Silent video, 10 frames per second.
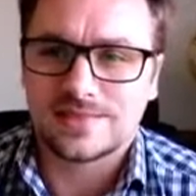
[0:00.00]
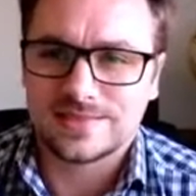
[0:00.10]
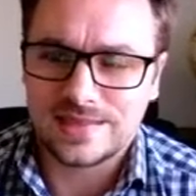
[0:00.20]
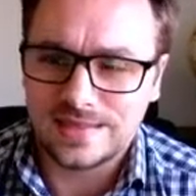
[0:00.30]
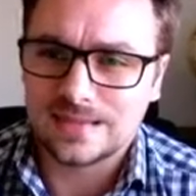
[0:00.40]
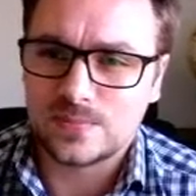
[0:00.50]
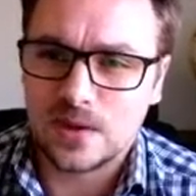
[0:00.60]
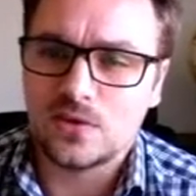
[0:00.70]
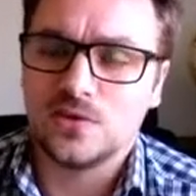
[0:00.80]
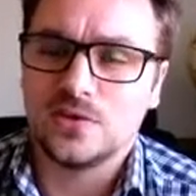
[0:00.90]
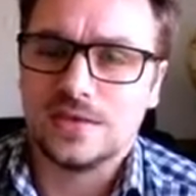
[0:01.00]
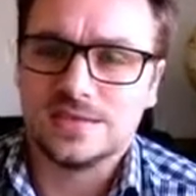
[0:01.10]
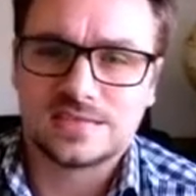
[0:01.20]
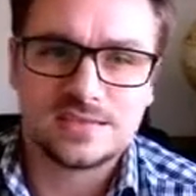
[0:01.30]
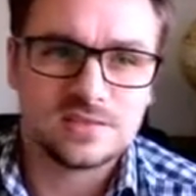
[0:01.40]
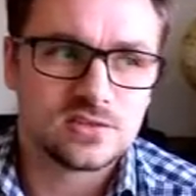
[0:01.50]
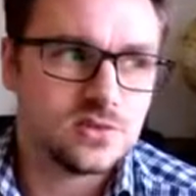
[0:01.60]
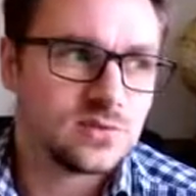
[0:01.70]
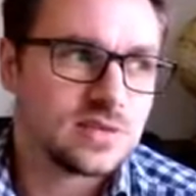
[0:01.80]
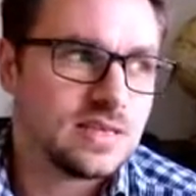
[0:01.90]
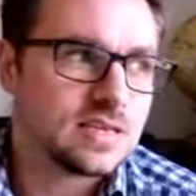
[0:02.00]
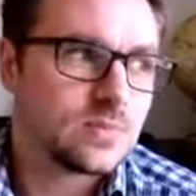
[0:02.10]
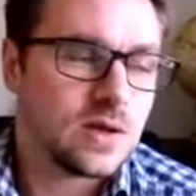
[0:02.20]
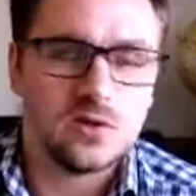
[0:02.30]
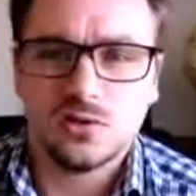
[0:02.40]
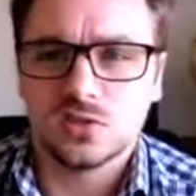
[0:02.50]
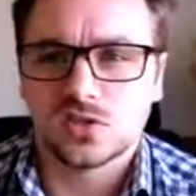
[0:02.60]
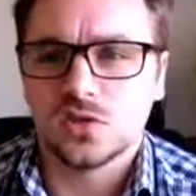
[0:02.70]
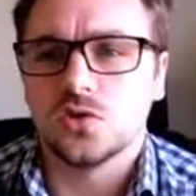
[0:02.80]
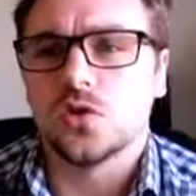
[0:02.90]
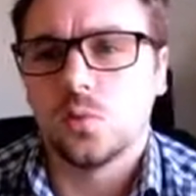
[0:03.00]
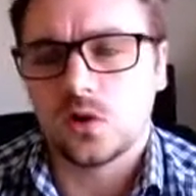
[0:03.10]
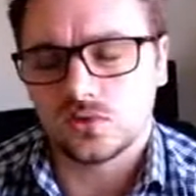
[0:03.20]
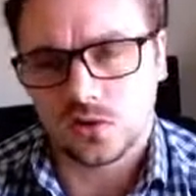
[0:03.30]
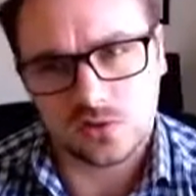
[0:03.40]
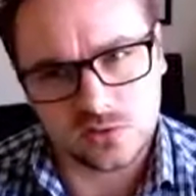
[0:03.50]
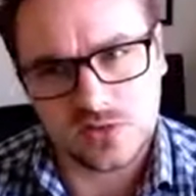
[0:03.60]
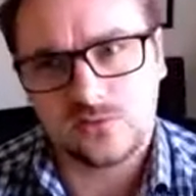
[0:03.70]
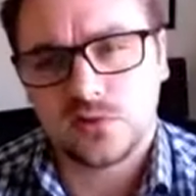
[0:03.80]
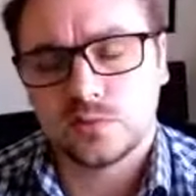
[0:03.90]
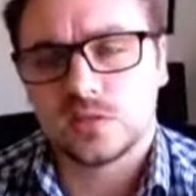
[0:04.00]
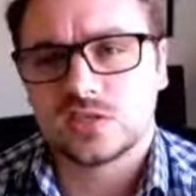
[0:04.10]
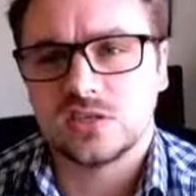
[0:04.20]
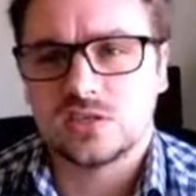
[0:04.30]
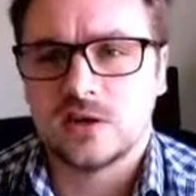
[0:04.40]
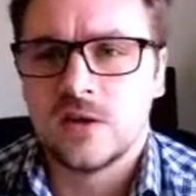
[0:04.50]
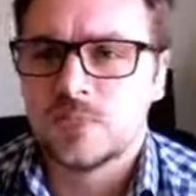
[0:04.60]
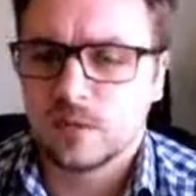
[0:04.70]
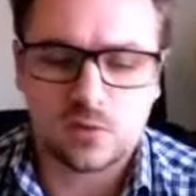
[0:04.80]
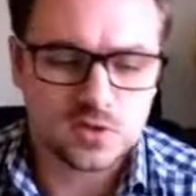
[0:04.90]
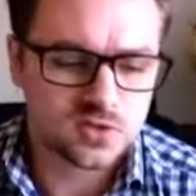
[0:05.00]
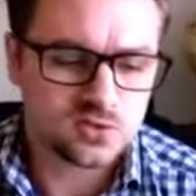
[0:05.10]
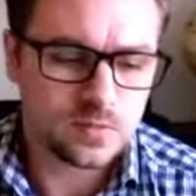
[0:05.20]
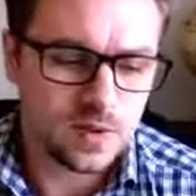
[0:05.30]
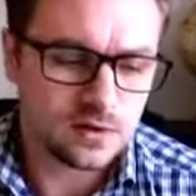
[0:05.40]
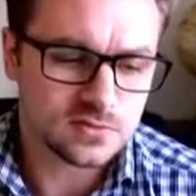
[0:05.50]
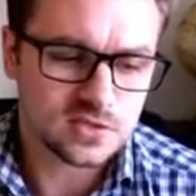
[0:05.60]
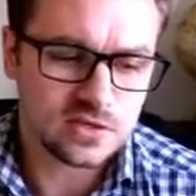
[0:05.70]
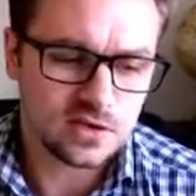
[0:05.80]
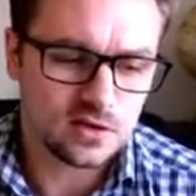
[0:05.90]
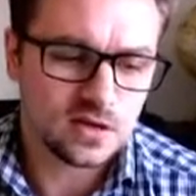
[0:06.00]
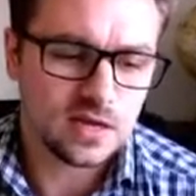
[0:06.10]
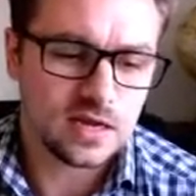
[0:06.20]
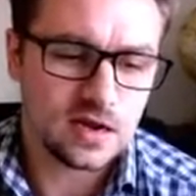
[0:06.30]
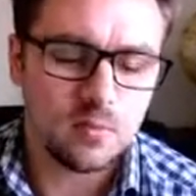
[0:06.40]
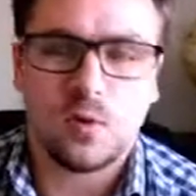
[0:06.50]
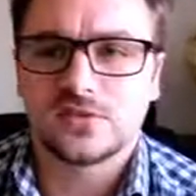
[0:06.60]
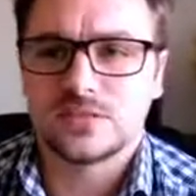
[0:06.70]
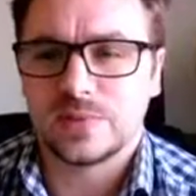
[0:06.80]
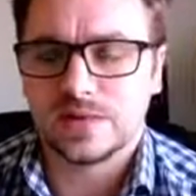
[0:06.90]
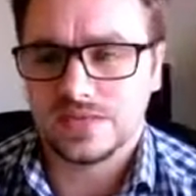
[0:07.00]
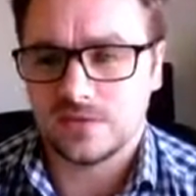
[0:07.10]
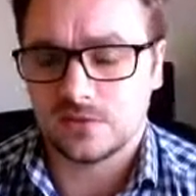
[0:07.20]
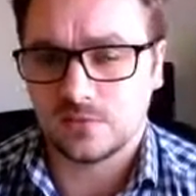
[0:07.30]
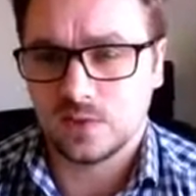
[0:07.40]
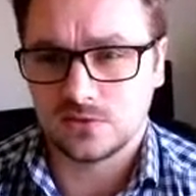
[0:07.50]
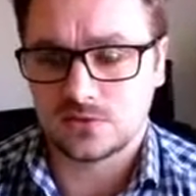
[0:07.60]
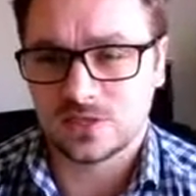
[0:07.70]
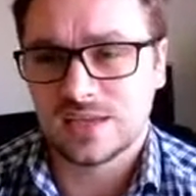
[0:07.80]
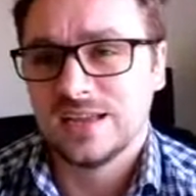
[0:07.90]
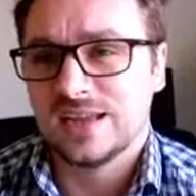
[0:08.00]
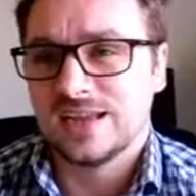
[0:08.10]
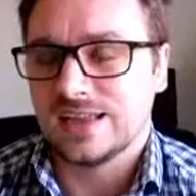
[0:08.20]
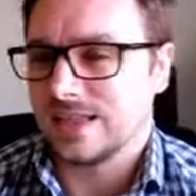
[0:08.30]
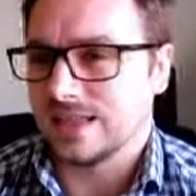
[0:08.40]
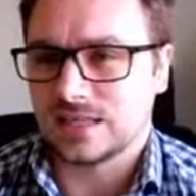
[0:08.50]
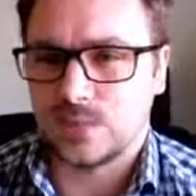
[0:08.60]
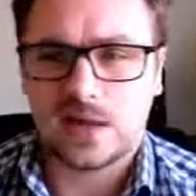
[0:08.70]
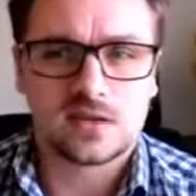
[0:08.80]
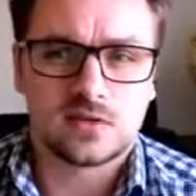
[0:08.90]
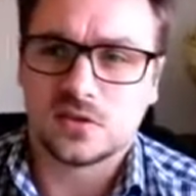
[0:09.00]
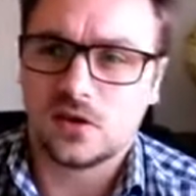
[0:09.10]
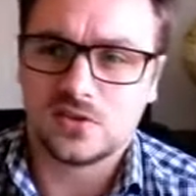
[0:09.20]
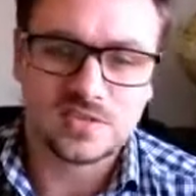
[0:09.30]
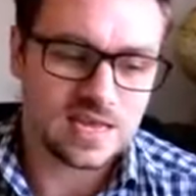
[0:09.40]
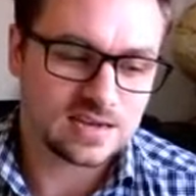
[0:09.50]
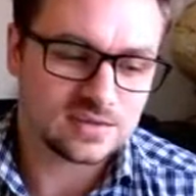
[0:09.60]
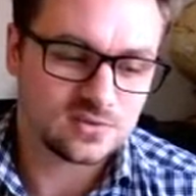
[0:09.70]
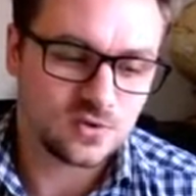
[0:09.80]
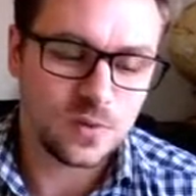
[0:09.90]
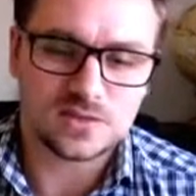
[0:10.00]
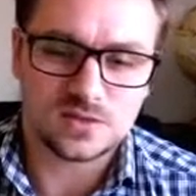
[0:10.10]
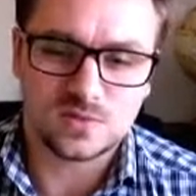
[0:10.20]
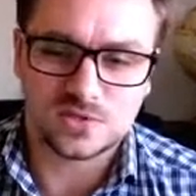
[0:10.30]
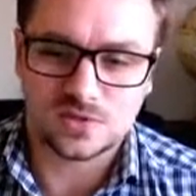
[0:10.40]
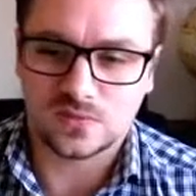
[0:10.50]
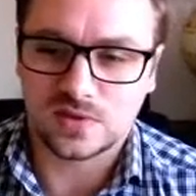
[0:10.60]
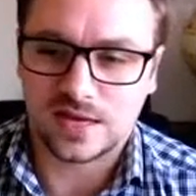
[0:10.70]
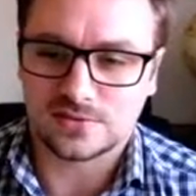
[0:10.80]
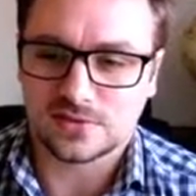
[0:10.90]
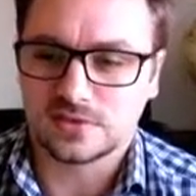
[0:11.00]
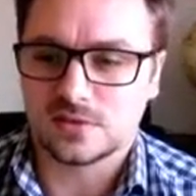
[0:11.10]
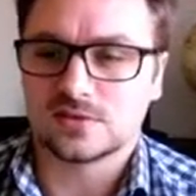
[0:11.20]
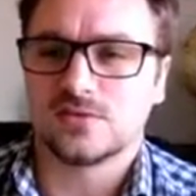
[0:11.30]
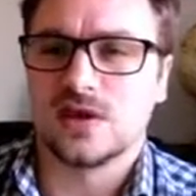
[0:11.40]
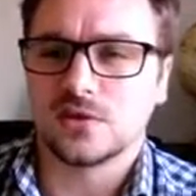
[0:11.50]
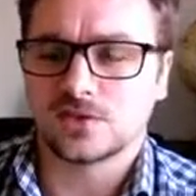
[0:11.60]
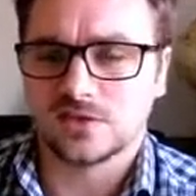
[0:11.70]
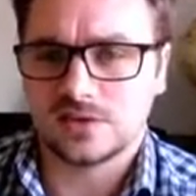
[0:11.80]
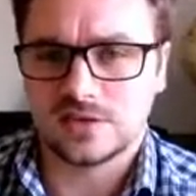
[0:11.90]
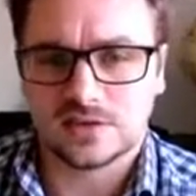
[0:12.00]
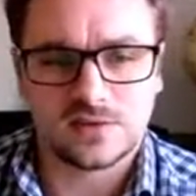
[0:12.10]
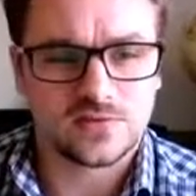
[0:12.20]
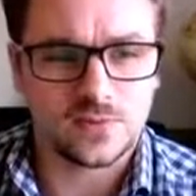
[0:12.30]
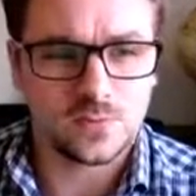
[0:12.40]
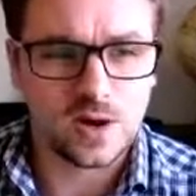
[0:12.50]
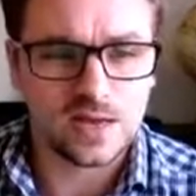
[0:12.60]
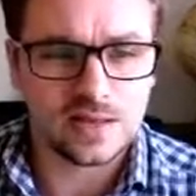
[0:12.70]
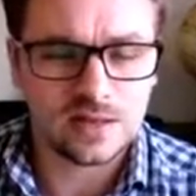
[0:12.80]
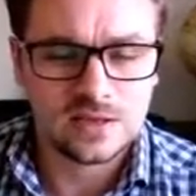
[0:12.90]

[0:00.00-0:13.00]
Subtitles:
think about who you're listening to. Think about who's in your world and who's influencing you, what sort of posts that you're looking at, and what to believe. Because depending on the context, there's always going to be something else to focus on in a different way.